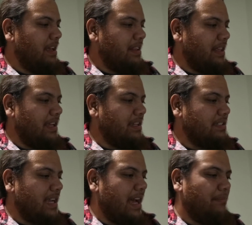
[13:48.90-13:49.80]

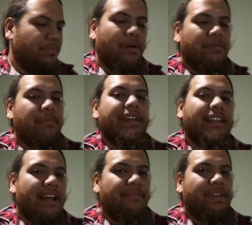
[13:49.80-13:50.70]
things, and probably
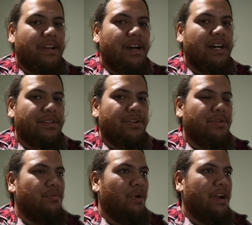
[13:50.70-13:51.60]
in that video I'll
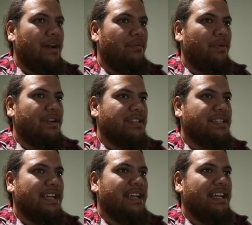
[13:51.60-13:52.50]
do what I want to
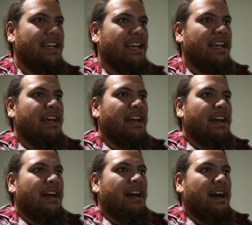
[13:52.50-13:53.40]
see
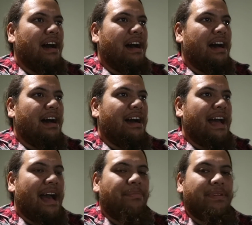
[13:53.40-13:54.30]

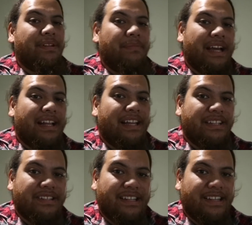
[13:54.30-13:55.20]
happen to my
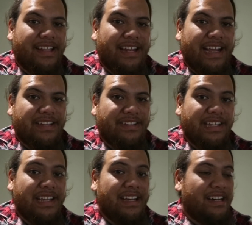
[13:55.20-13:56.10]
collection in the next
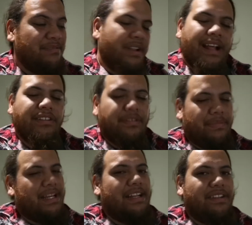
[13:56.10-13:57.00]
year. So that should
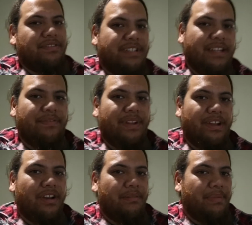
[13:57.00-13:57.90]
be an interesting
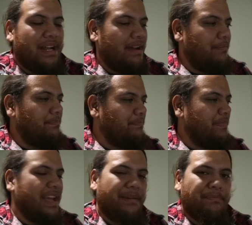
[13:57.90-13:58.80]
video, but
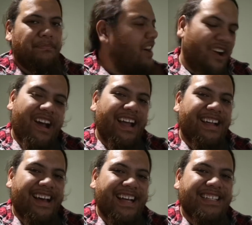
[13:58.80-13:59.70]
yeah.
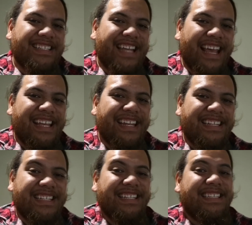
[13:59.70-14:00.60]
Alright guys, take it
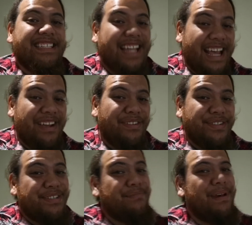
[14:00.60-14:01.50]
easy, stay
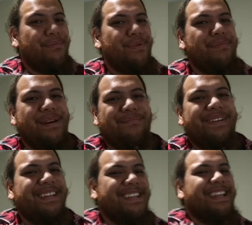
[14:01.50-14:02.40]
awesome, and
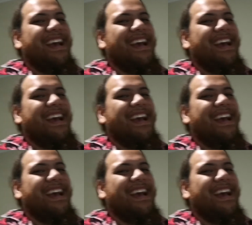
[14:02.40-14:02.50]
remember, you